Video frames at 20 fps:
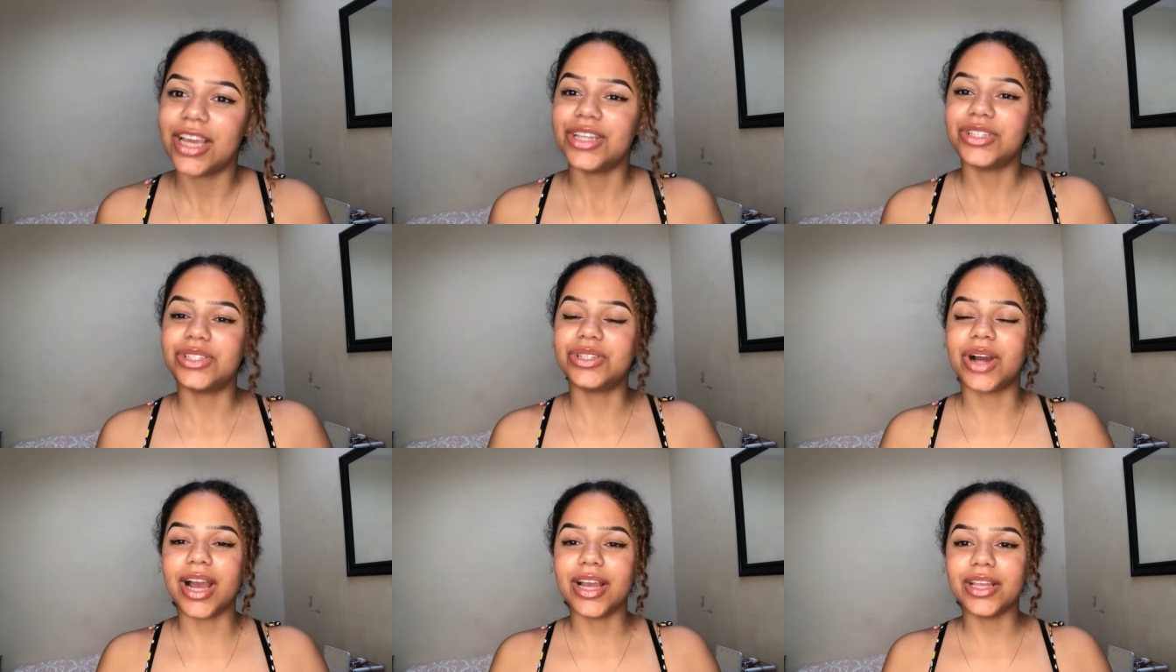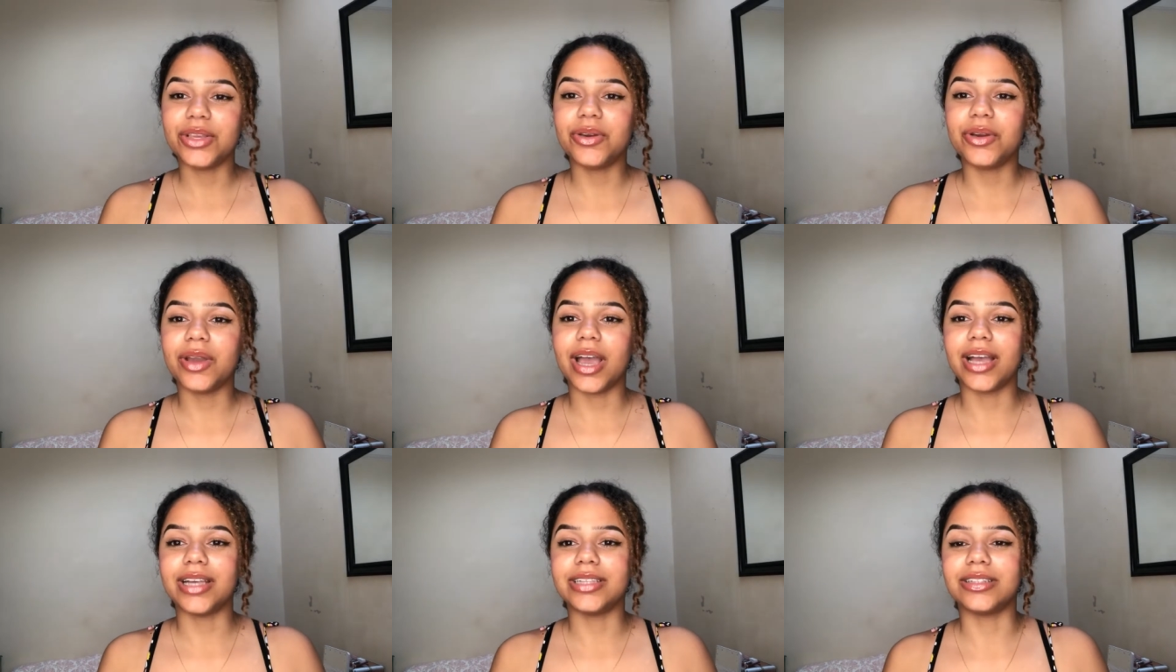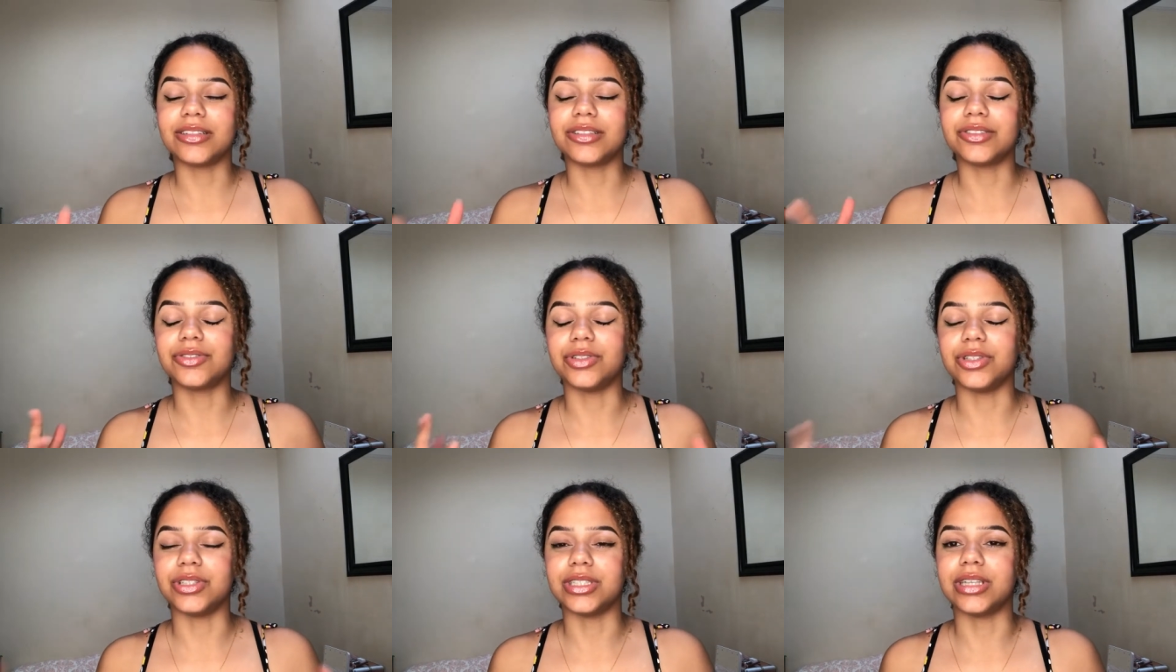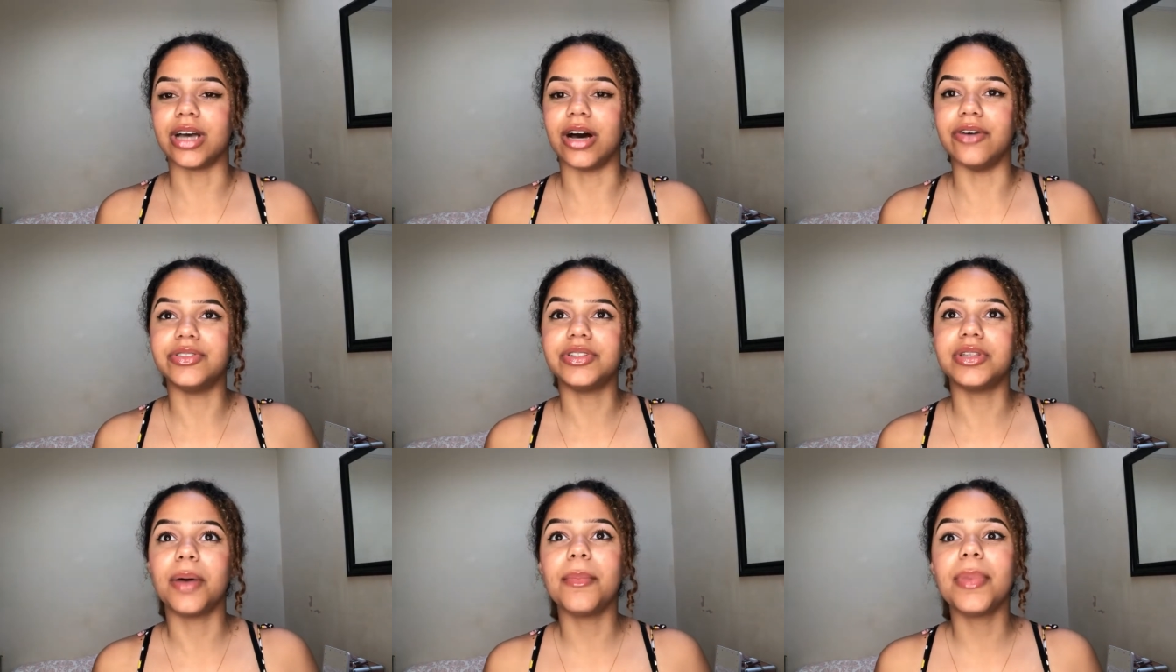Try new hairstyles for
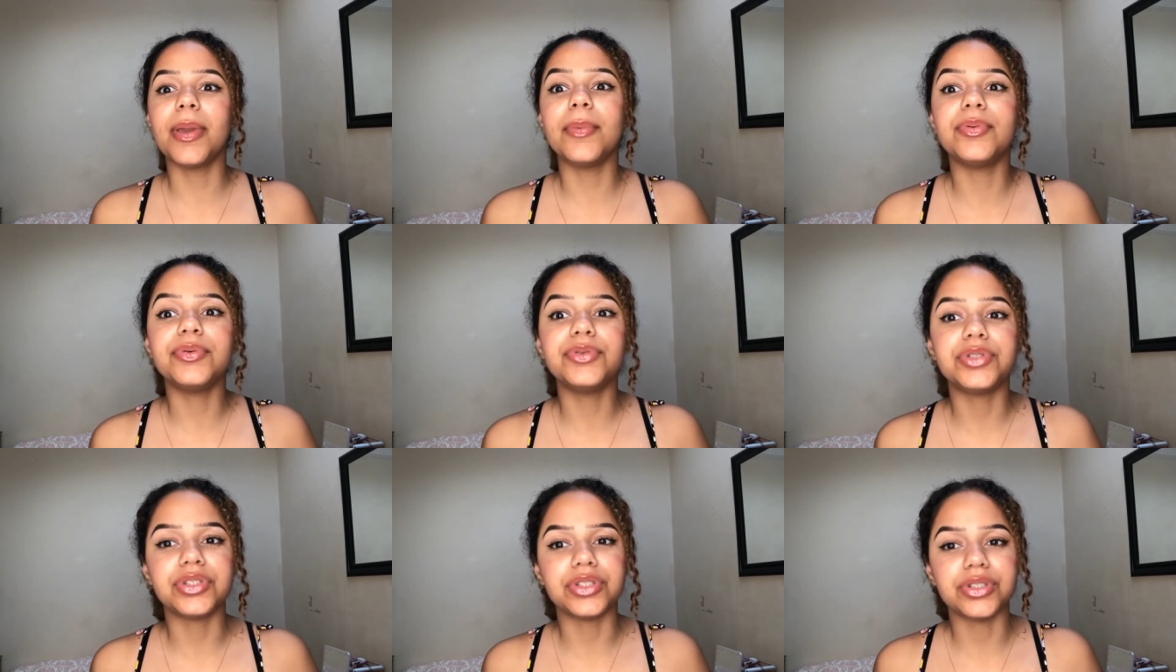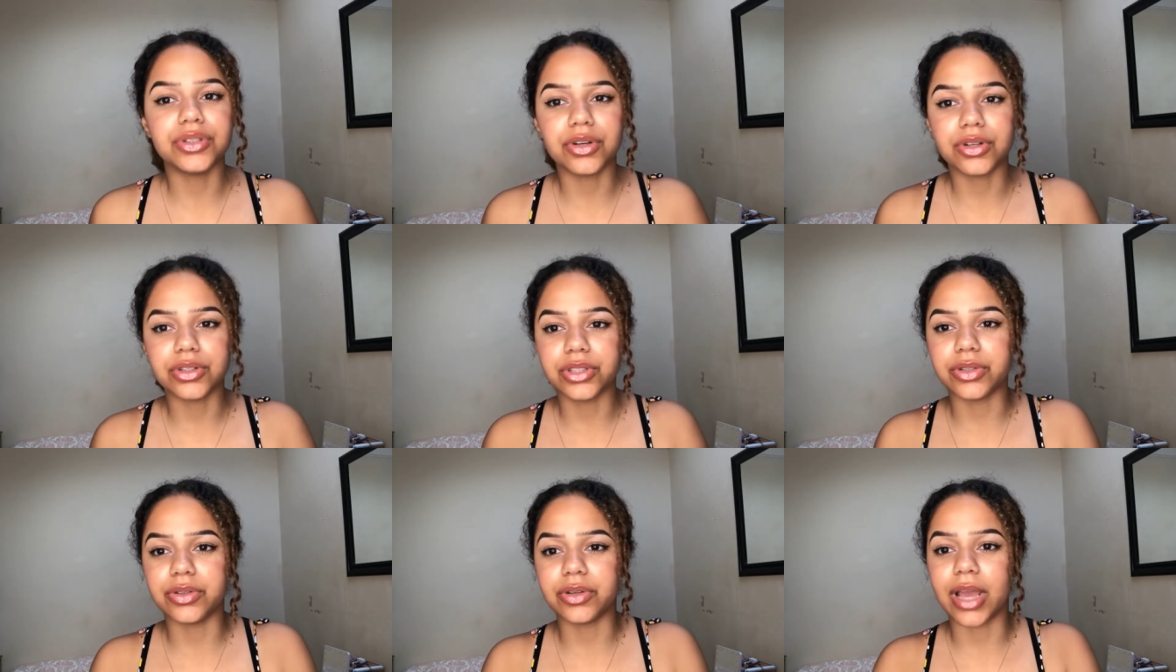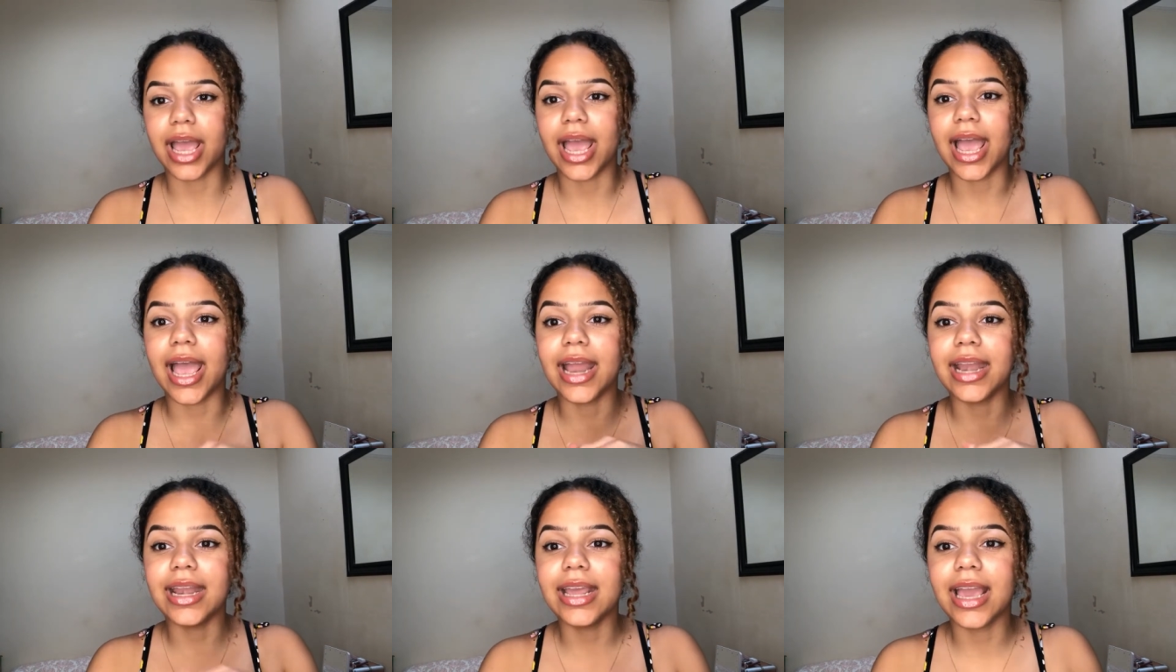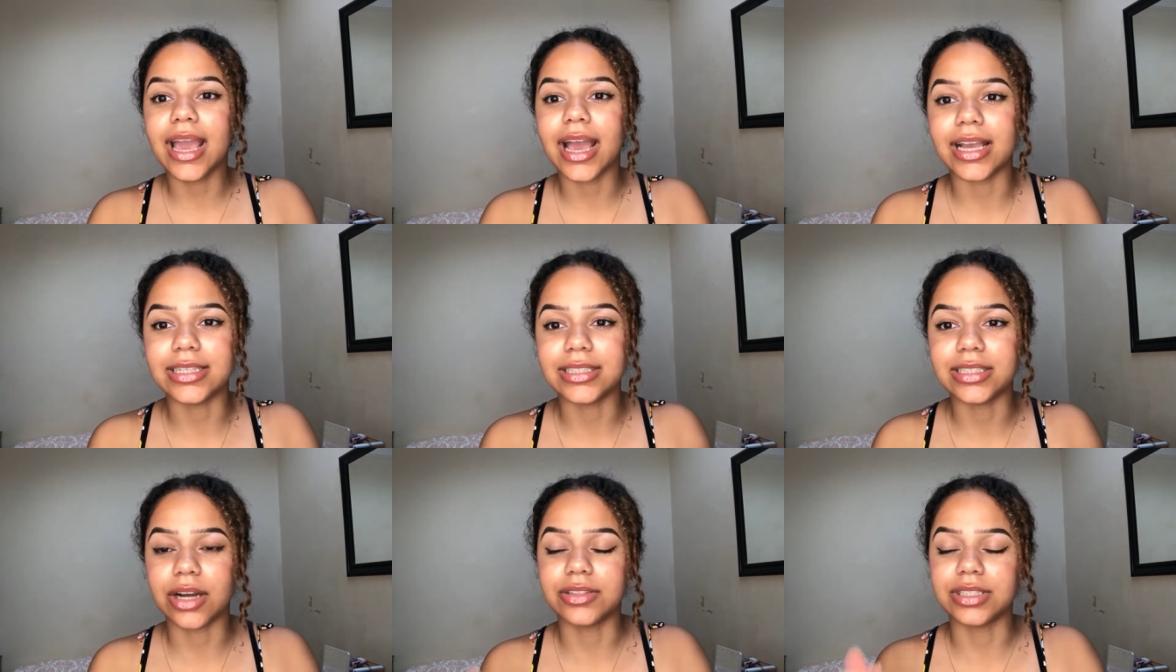yourself. Some people do not do any
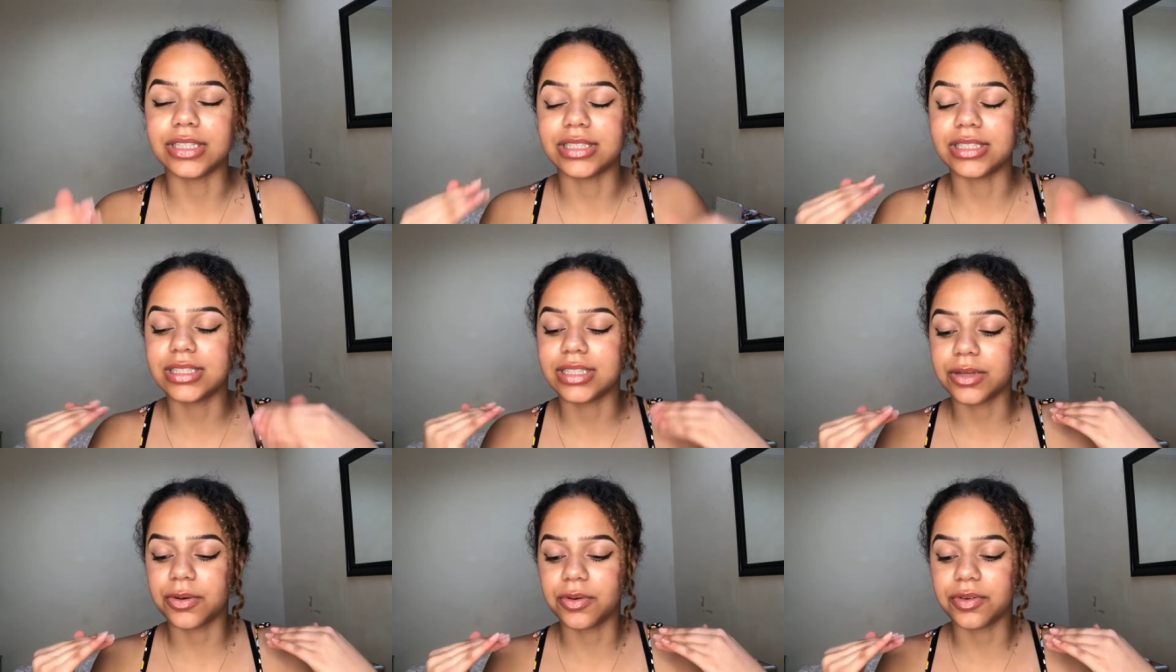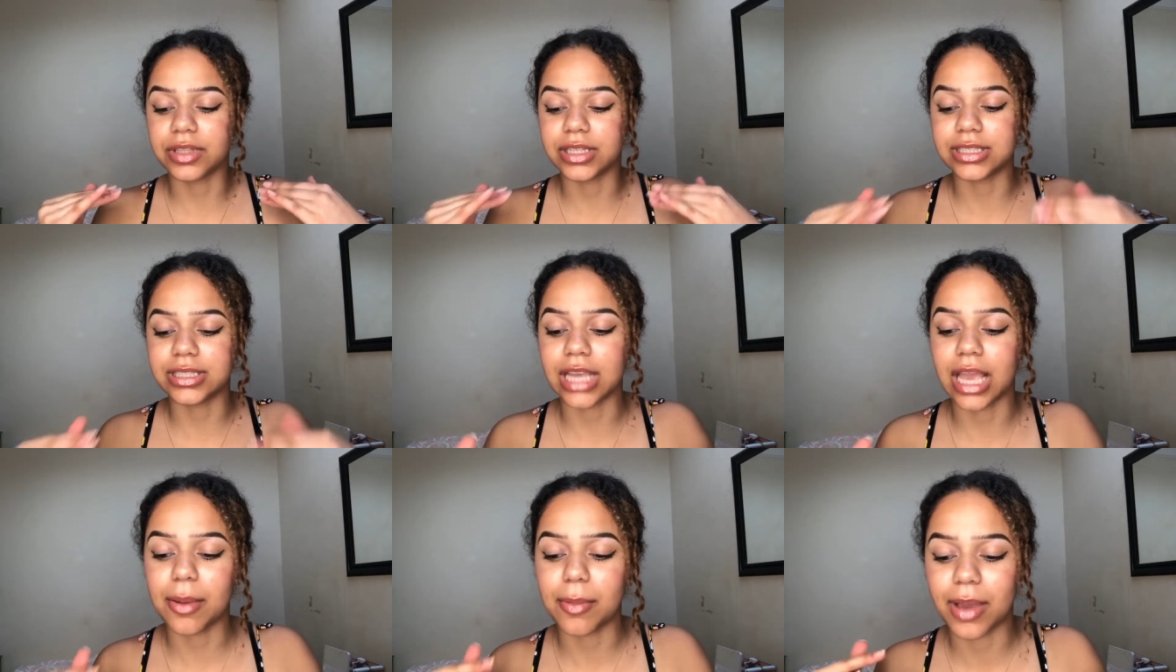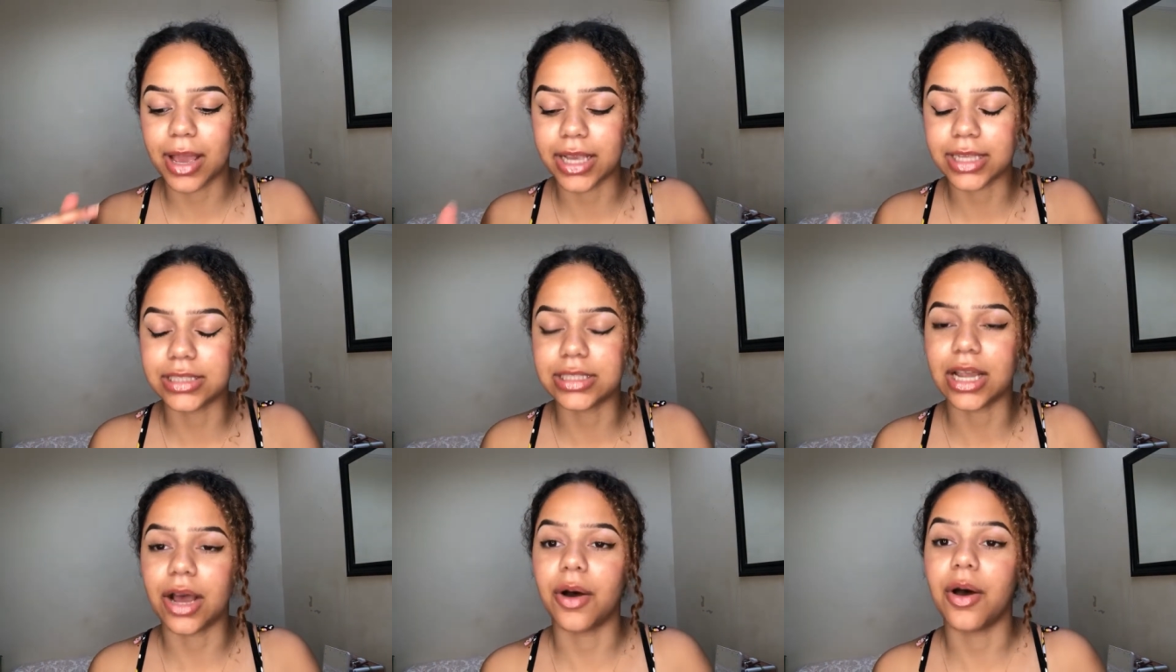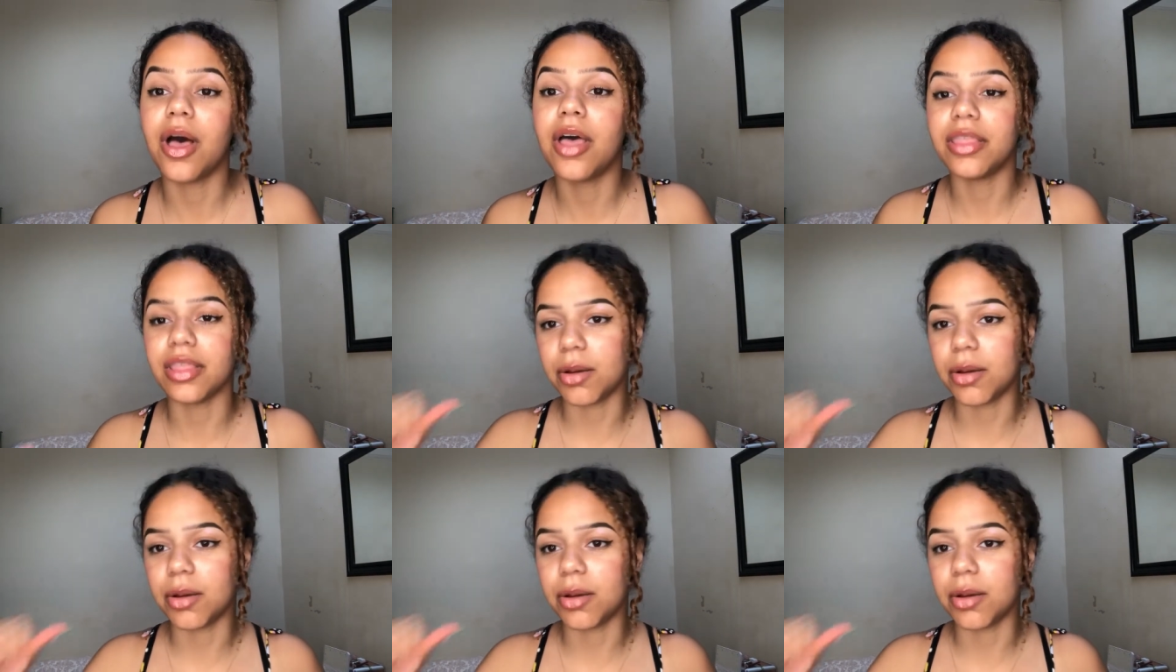hairstyles and stick with the same hairstyle.